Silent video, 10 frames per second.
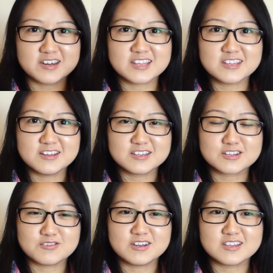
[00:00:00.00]
at the little
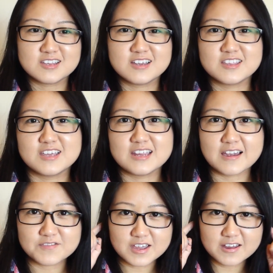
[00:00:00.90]
screen thing and then you
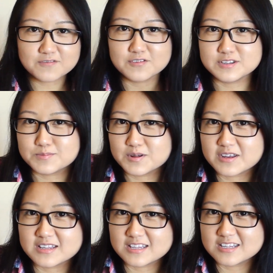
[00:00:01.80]
have the headphones plug
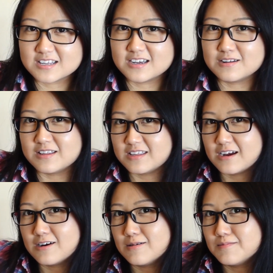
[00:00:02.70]
into the side in the
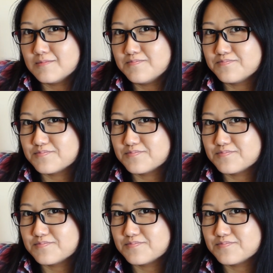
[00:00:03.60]
arm